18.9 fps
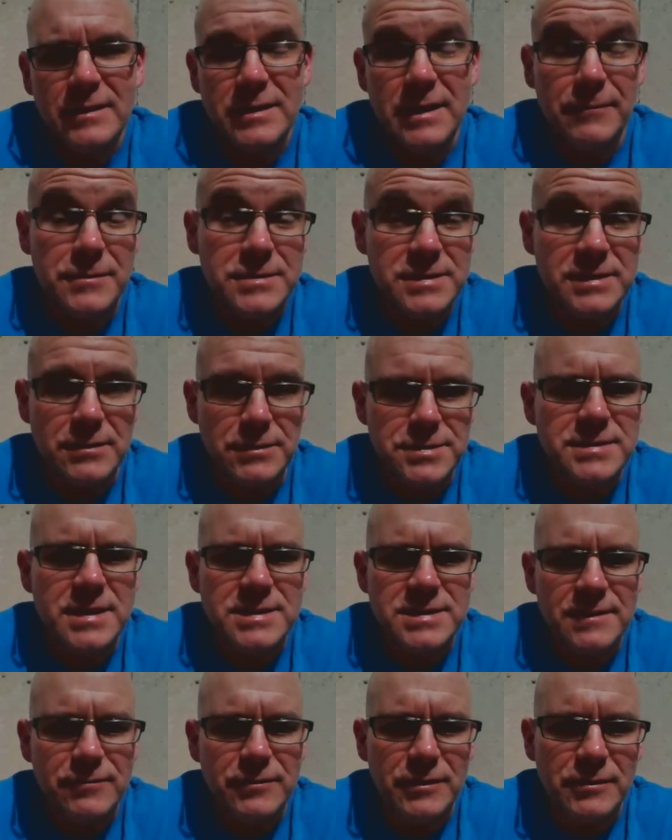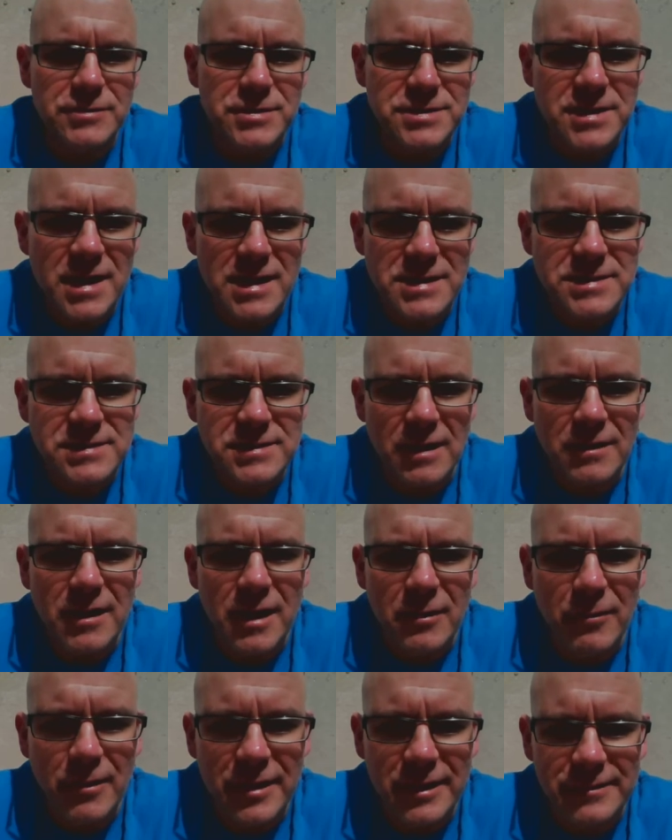Different skill sets if we're just kind of stuck
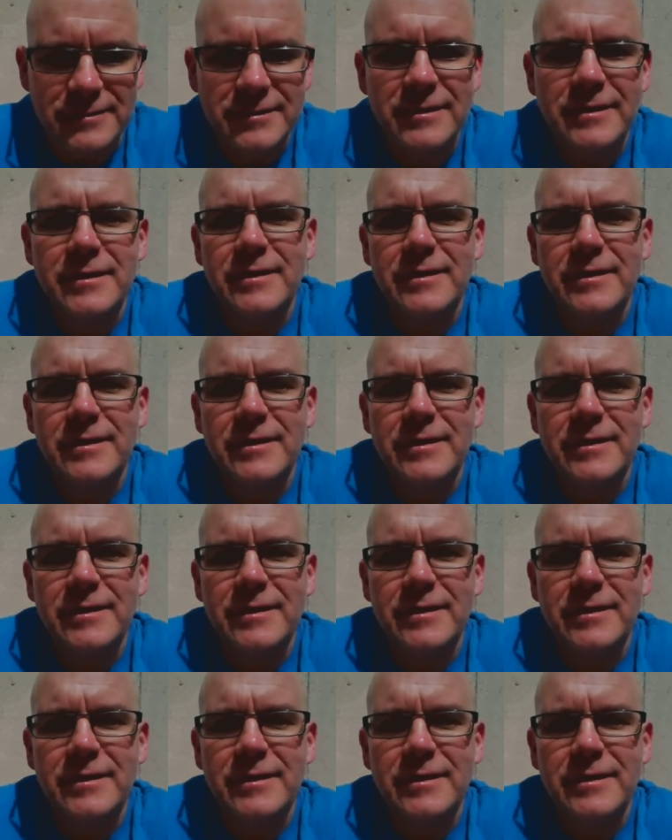on one.